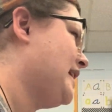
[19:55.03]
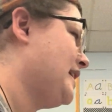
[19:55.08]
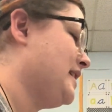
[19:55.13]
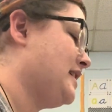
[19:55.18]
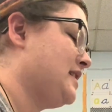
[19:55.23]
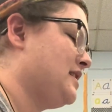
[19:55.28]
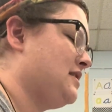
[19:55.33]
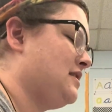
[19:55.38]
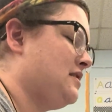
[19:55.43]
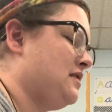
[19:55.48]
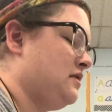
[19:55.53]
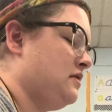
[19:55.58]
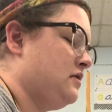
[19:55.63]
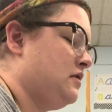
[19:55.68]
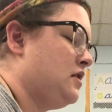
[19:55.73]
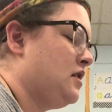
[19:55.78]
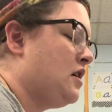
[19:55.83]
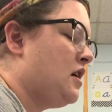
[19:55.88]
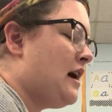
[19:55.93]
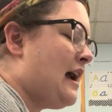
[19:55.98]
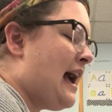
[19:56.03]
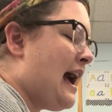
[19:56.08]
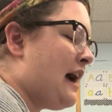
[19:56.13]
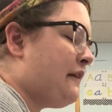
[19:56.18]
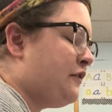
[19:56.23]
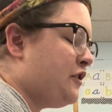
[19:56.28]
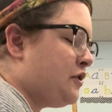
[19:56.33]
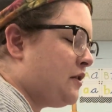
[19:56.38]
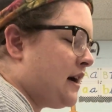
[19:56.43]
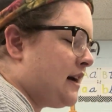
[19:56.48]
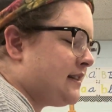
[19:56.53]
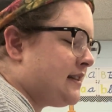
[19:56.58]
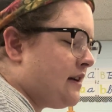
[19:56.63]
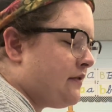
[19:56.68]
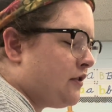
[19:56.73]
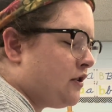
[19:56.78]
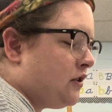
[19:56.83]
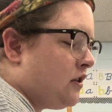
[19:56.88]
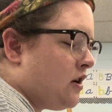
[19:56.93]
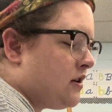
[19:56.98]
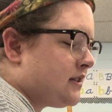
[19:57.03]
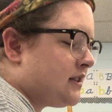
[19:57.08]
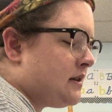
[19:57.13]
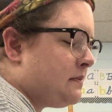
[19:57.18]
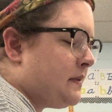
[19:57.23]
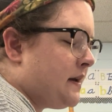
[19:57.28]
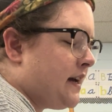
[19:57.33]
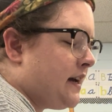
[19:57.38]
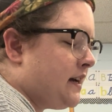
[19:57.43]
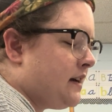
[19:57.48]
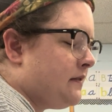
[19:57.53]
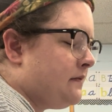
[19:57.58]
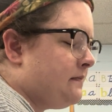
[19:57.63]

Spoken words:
Sad. Have you guys ever lost a pet?